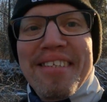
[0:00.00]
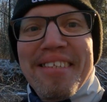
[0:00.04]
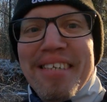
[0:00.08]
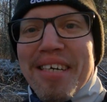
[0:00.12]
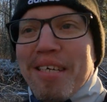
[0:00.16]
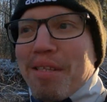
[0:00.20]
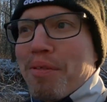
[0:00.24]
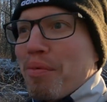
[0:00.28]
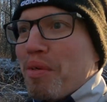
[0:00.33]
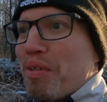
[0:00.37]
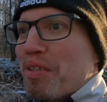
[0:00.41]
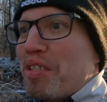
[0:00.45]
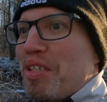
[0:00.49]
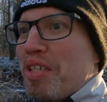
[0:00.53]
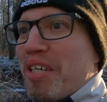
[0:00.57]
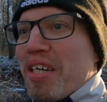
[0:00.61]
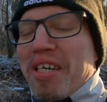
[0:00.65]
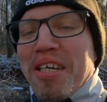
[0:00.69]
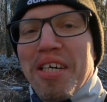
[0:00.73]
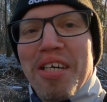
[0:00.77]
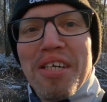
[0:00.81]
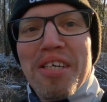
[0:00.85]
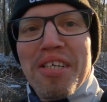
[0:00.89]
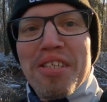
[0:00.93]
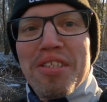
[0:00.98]
That was
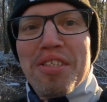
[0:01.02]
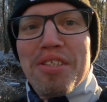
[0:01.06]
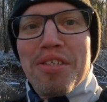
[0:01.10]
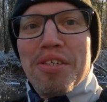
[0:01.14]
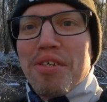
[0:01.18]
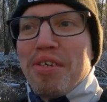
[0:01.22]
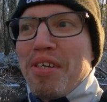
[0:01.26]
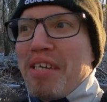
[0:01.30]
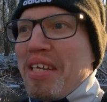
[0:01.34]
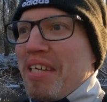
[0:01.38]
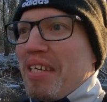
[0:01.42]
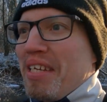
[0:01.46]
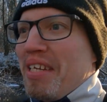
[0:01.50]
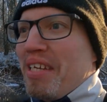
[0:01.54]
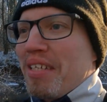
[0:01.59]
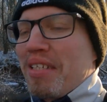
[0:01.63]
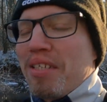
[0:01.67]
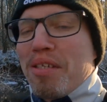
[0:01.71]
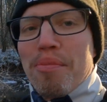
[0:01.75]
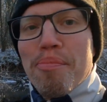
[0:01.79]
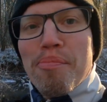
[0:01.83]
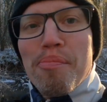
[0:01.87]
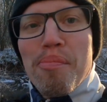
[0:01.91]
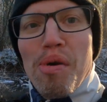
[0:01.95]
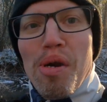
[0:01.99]
a tree
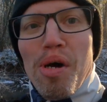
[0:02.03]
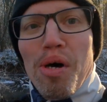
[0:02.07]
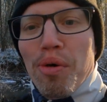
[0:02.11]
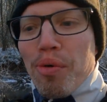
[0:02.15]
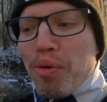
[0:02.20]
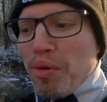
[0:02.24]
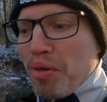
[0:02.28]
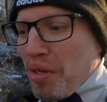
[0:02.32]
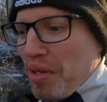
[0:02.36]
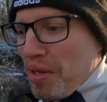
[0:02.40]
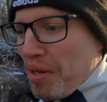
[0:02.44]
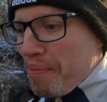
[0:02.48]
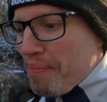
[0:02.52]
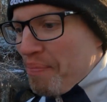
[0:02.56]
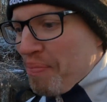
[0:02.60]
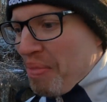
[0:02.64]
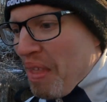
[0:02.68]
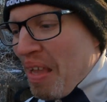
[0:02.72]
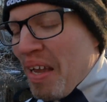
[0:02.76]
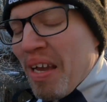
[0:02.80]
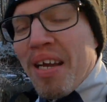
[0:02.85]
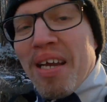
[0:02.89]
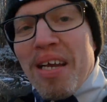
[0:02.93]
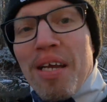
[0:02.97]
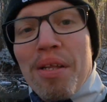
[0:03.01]
that broke.
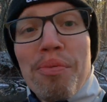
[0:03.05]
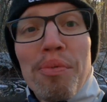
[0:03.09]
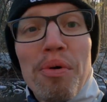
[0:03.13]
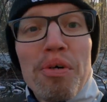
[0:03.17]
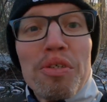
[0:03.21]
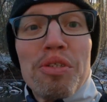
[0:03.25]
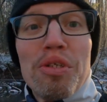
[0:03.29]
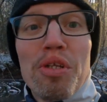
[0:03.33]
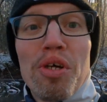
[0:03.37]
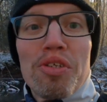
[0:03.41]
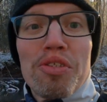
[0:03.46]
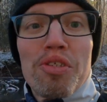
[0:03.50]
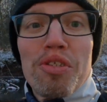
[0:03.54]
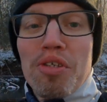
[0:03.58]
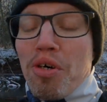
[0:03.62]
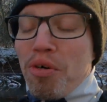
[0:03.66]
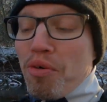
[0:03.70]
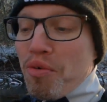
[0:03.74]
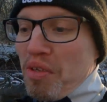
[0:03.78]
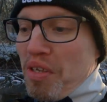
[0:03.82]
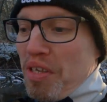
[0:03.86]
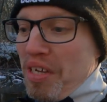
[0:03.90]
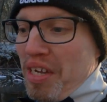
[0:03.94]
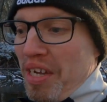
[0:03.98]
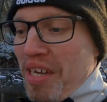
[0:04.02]
It was
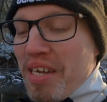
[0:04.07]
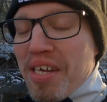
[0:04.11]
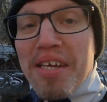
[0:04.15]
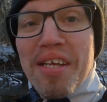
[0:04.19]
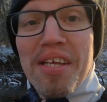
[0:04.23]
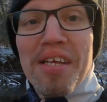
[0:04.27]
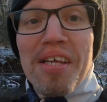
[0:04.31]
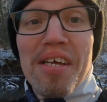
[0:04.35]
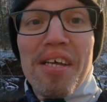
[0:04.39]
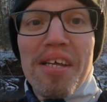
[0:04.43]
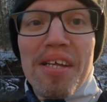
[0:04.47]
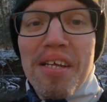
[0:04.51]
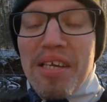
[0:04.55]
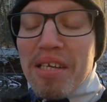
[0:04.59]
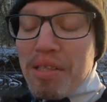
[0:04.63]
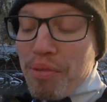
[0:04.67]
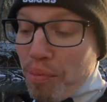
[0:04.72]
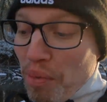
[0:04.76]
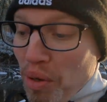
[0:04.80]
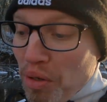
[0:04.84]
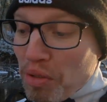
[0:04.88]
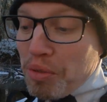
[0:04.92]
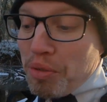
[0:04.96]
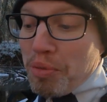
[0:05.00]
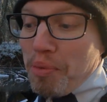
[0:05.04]

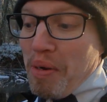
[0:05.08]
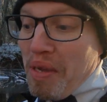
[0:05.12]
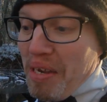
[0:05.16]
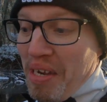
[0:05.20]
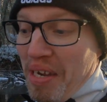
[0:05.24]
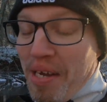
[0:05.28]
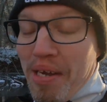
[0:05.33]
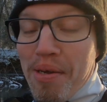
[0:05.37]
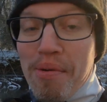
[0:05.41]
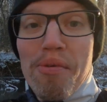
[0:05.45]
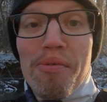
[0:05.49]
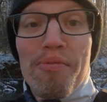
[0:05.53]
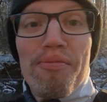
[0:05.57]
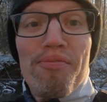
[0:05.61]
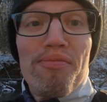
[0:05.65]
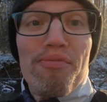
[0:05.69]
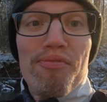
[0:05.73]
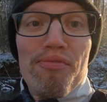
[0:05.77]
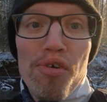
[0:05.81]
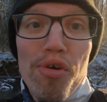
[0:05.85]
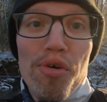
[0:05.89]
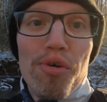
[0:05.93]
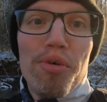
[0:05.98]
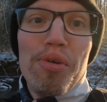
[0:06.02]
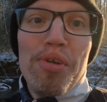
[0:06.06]
when I
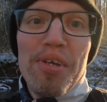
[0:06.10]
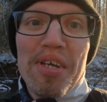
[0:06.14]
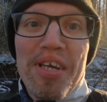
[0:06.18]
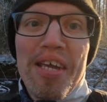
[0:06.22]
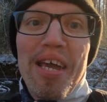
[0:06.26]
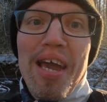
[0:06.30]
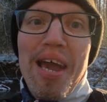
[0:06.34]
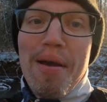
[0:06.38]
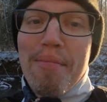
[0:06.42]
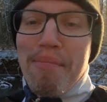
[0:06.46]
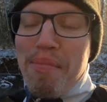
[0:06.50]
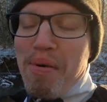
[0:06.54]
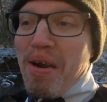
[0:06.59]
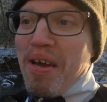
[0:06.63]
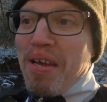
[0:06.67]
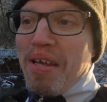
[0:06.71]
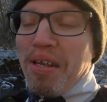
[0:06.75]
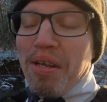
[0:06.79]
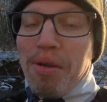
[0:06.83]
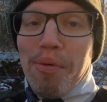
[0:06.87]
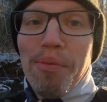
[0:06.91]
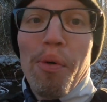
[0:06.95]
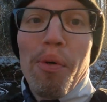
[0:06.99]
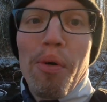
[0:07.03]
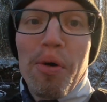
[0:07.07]
threw the camera
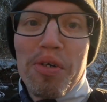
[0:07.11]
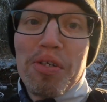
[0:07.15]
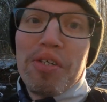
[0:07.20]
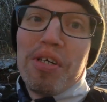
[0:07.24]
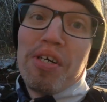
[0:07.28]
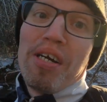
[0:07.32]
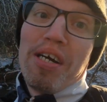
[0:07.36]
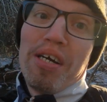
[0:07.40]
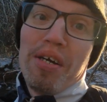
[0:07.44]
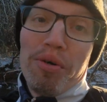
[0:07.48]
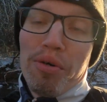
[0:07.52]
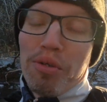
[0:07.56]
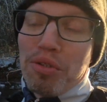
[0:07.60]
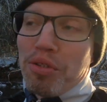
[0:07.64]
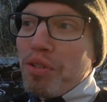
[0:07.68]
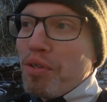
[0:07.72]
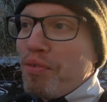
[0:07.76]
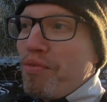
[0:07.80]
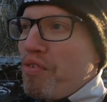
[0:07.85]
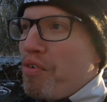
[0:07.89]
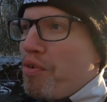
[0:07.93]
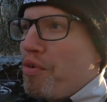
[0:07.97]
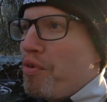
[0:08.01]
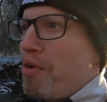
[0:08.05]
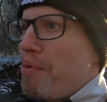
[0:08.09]
in the water, I also
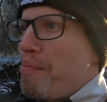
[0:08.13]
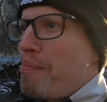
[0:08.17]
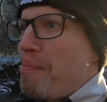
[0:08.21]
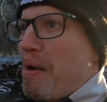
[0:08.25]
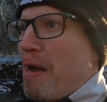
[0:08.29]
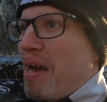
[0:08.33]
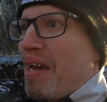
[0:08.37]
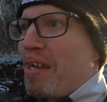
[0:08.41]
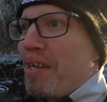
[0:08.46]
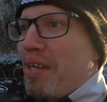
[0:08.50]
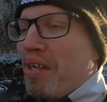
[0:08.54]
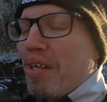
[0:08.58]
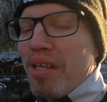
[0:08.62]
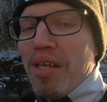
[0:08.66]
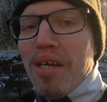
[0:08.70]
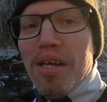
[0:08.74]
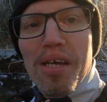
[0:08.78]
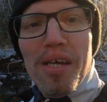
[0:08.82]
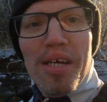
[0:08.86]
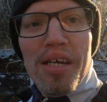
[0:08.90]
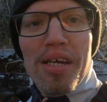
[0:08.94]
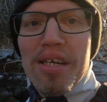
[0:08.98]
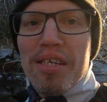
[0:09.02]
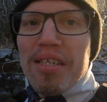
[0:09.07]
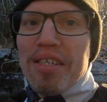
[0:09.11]
threw the paddle.
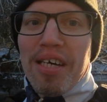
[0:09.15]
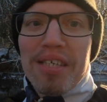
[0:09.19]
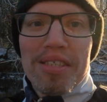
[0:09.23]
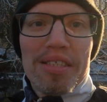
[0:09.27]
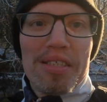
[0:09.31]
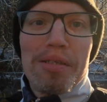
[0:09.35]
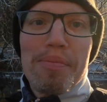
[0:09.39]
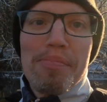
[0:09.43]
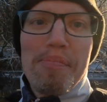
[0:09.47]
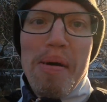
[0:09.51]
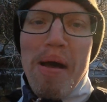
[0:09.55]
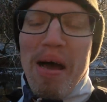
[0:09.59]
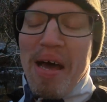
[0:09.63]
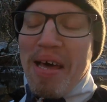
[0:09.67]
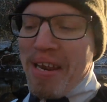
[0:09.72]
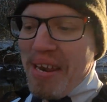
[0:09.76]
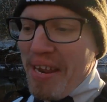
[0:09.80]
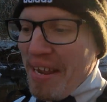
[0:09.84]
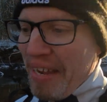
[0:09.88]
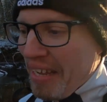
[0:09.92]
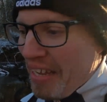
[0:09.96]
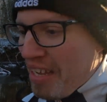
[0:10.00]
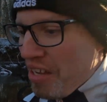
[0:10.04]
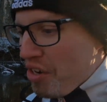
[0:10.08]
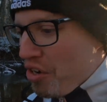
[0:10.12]
Just
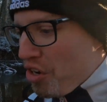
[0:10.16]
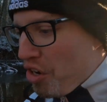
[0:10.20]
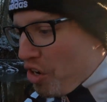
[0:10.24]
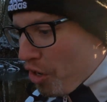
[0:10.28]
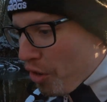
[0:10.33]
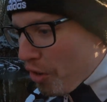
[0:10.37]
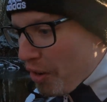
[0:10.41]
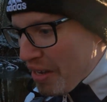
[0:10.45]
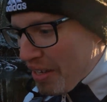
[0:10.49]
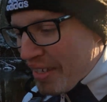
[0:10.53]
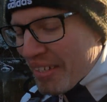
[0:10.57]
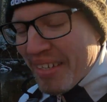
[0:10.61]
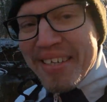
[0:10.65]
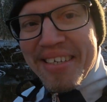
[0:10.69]
panic, you know.